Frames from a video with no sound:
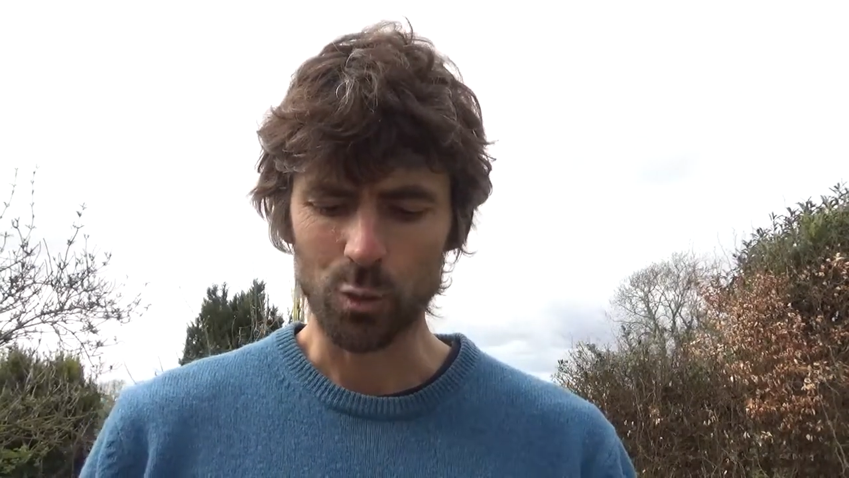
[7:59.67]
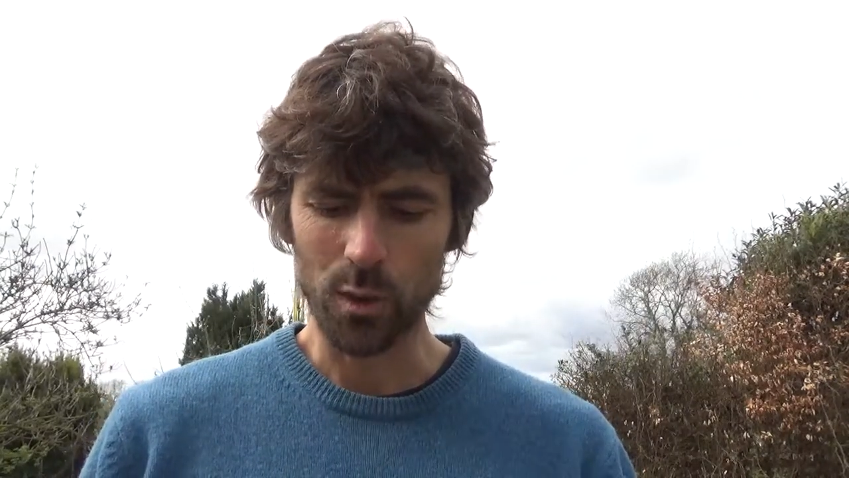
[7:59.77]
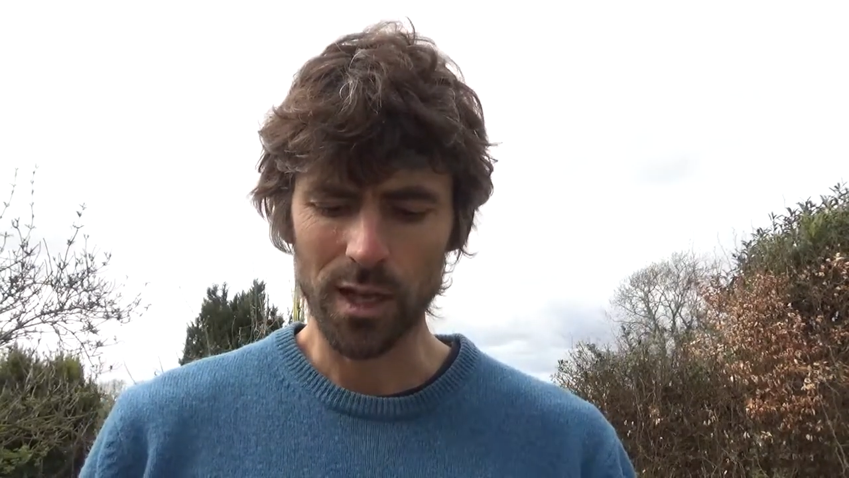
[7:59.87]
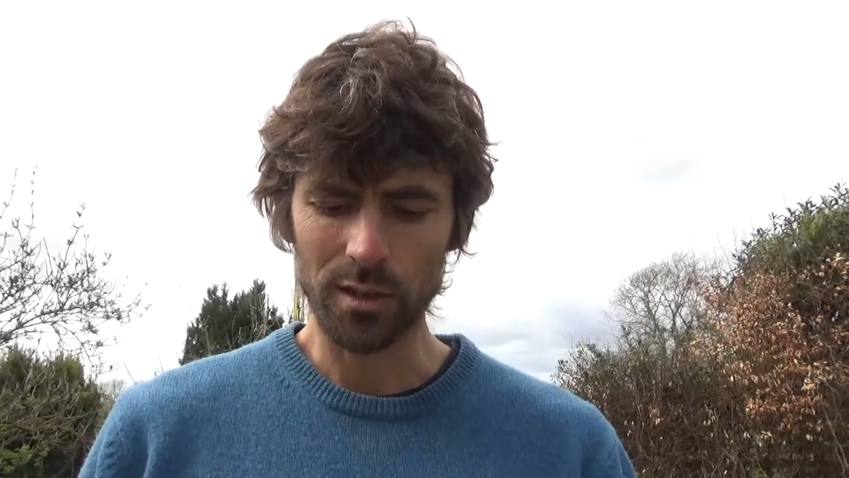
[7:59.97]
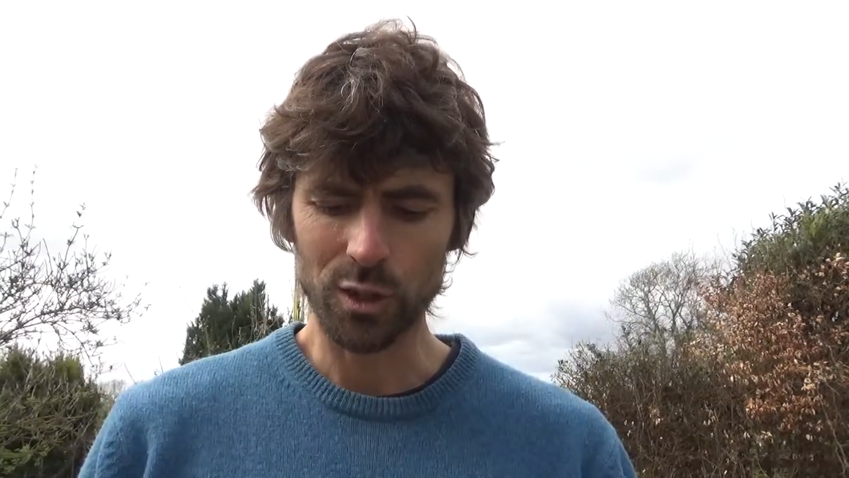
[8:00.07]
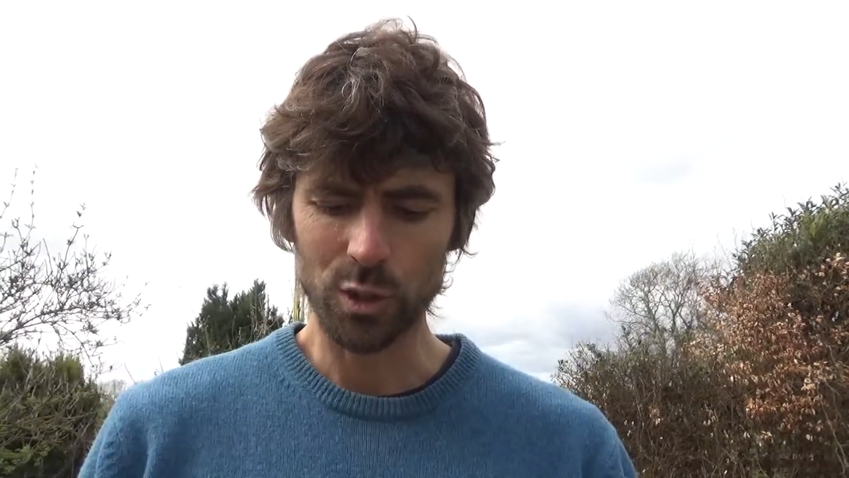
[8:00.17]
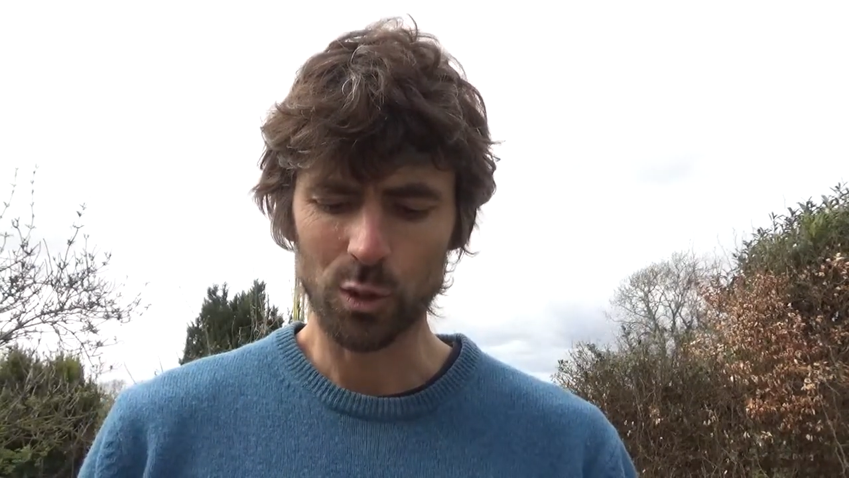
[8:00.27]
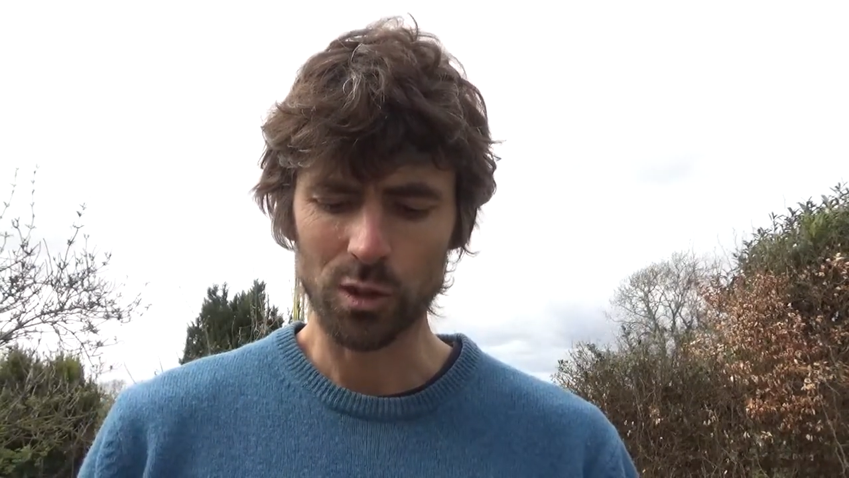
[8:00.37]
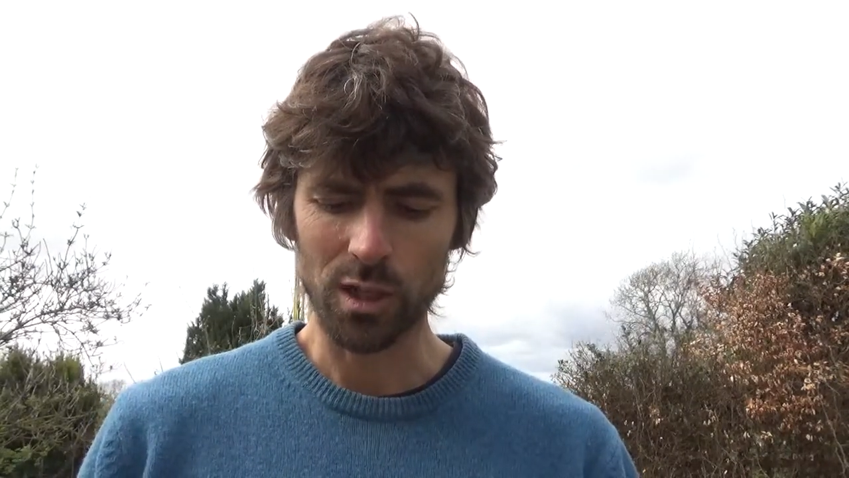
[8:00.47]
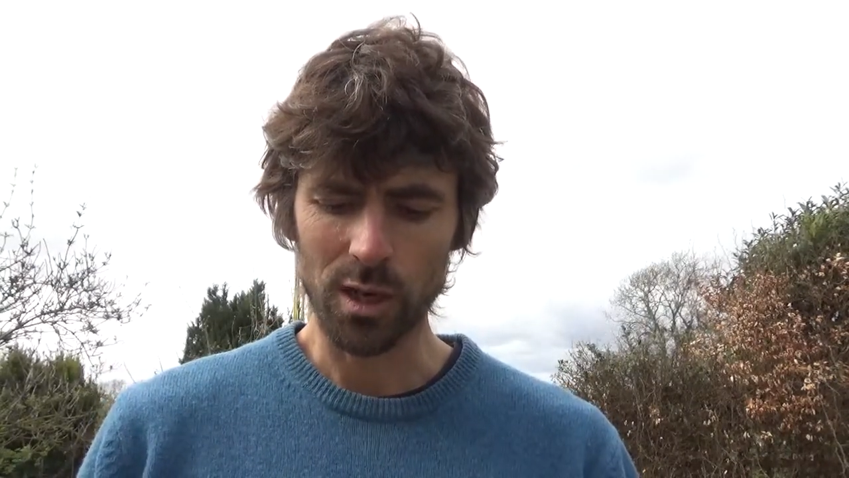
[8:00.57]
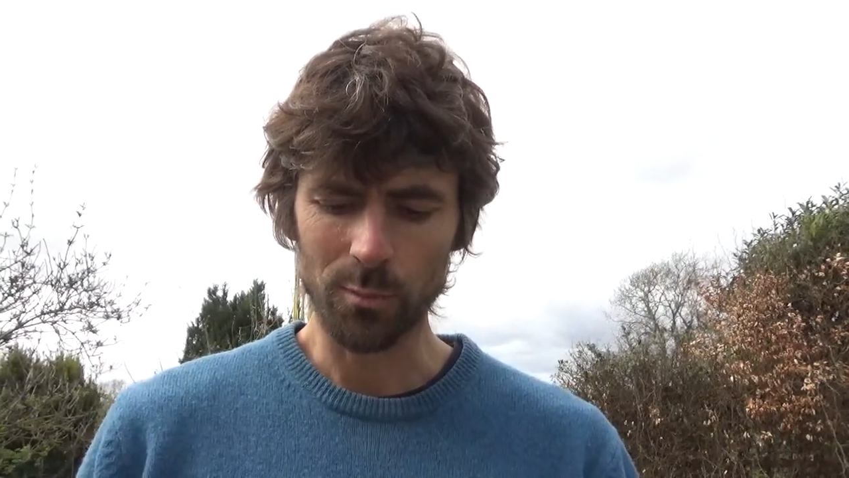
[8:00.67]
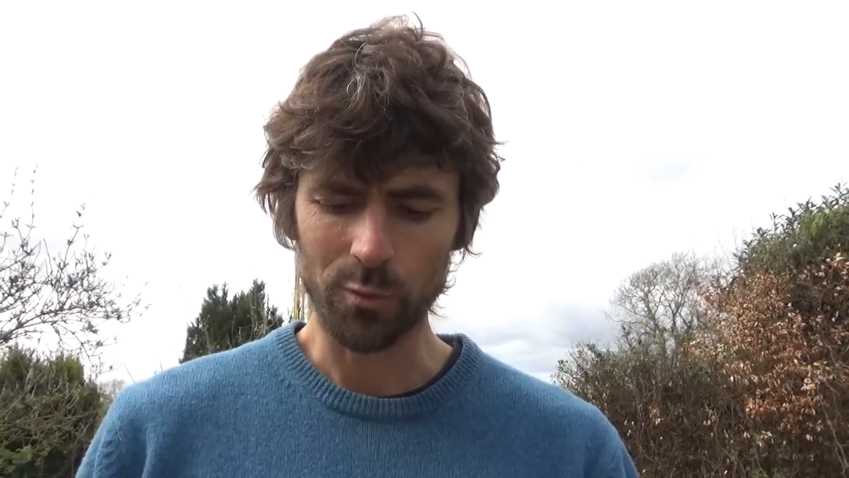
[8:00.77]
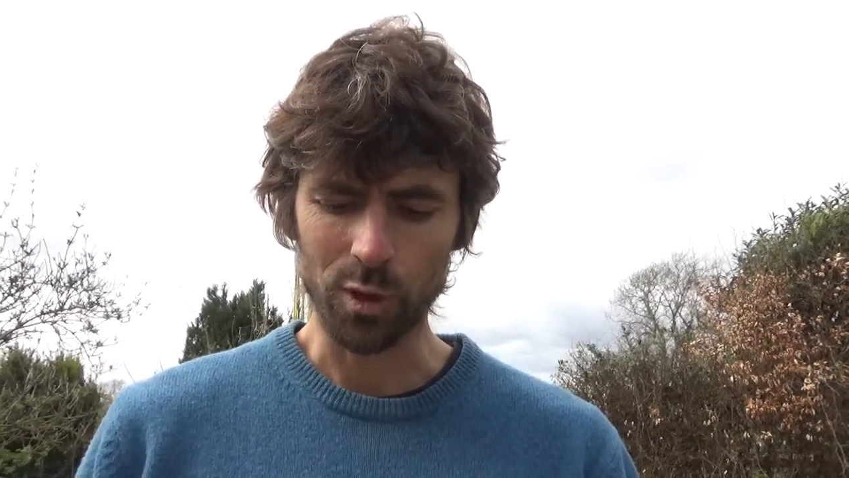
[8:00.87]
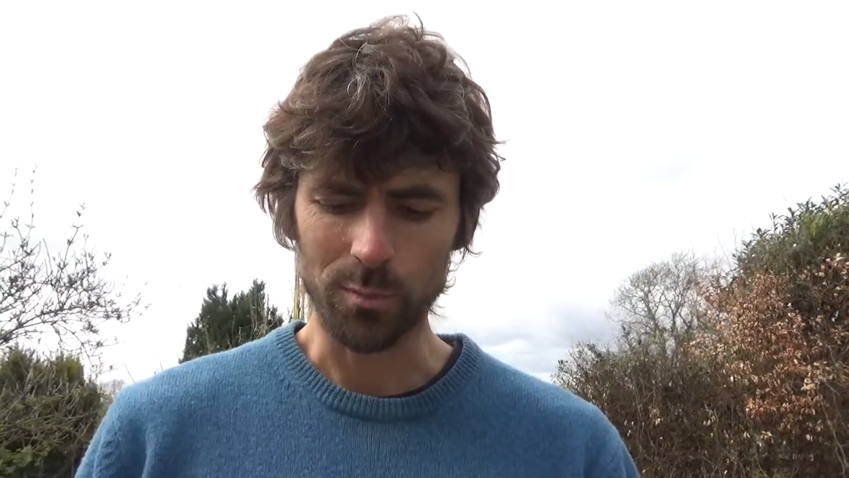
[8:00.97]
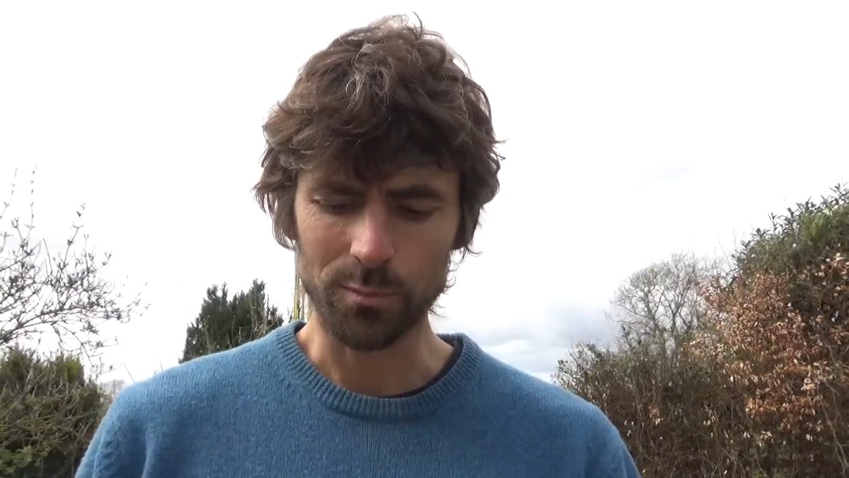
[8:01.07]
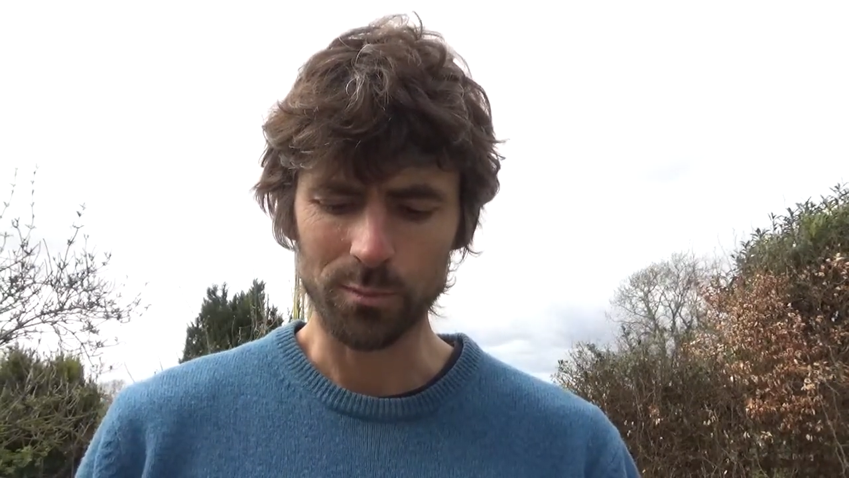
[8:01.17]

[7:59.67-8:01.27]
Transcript: where does yoga come from?